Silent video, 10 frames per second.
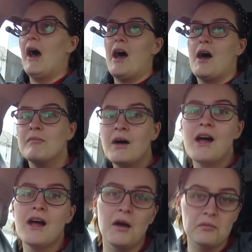Um,
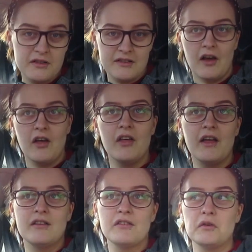I'm still
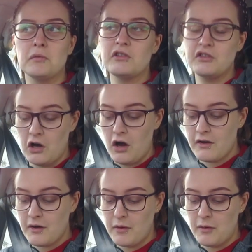in so much
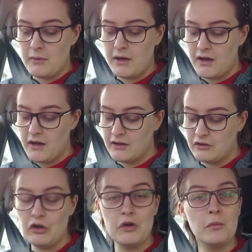shock about my
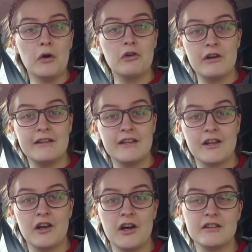2-1 grade that
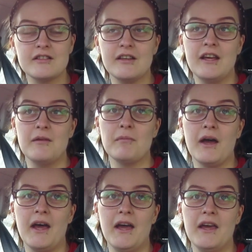I got in
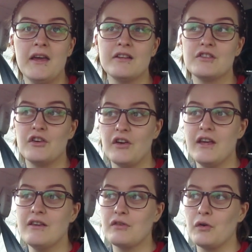my
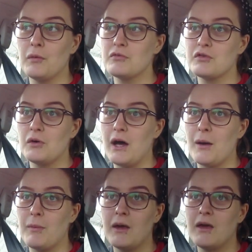degree, so I'm so
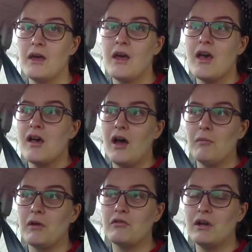happy.
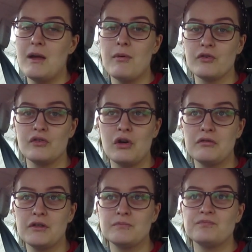I'm like really buzzing
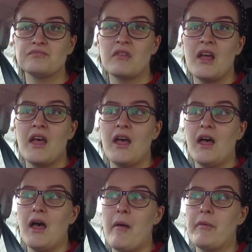off it.
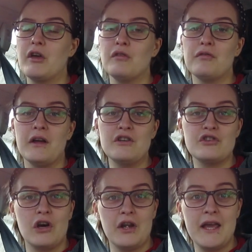Um, my good friend
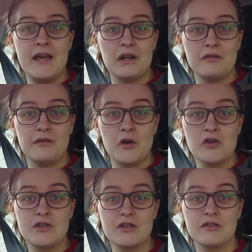Johnny, he got a
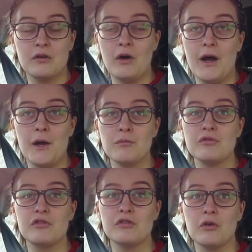first, so I am
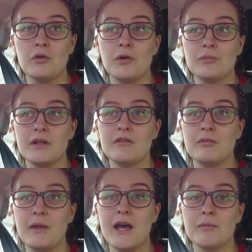so
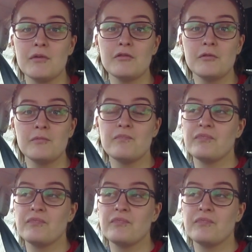unbelievably happy for him.